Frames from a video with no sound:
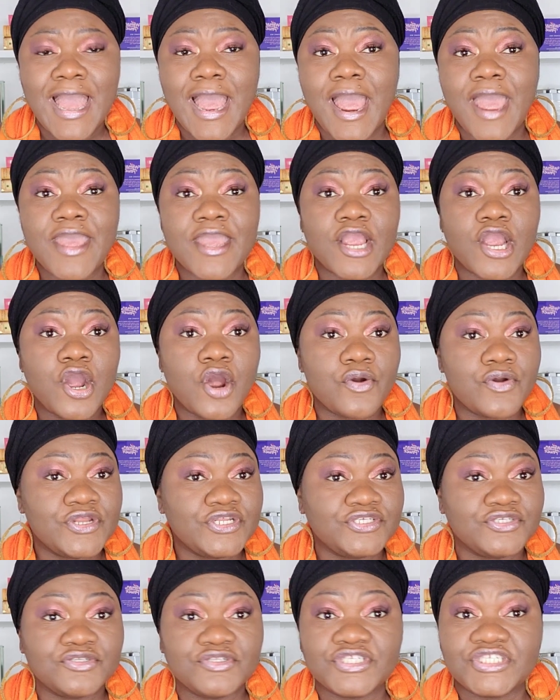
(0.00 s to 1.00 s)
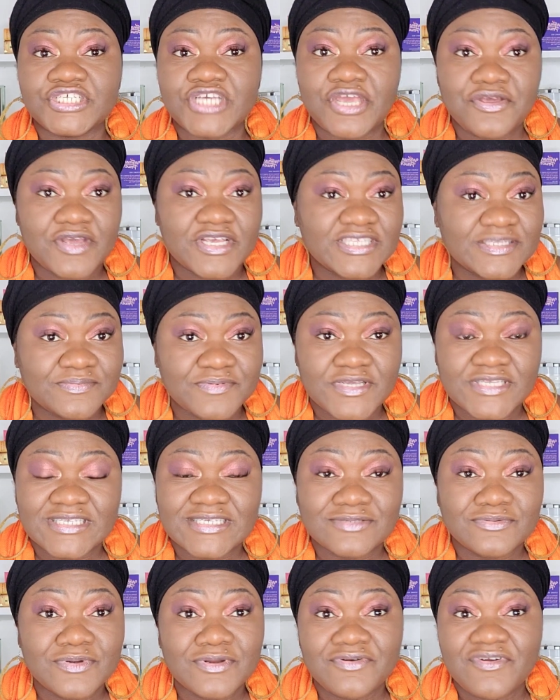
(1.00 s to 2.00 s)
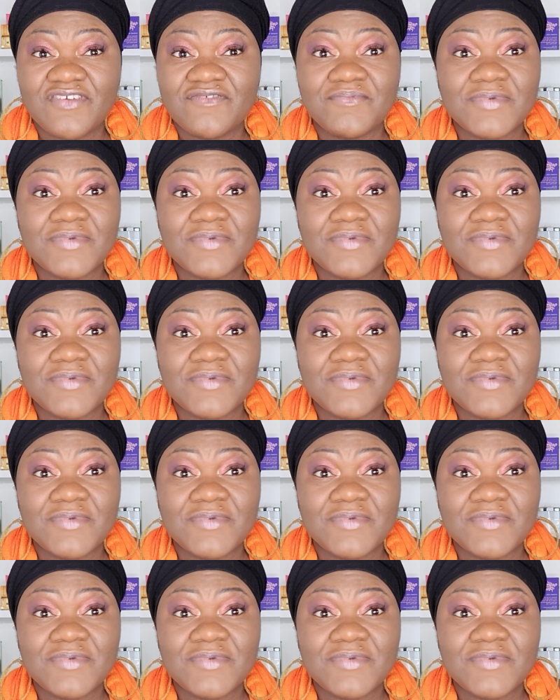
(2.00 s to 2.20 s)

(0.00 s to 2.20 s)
I encourage you to share your experiences with grief